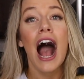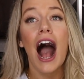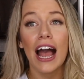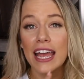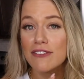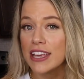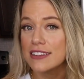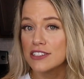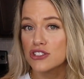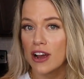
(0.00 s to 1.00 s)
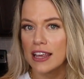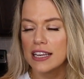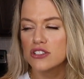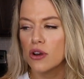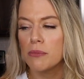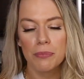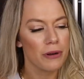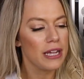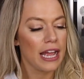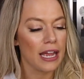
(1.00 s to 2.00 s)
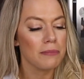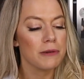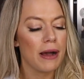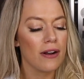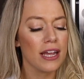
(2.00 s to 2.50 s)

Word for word: I have yet to try this, so I'm pretty amped about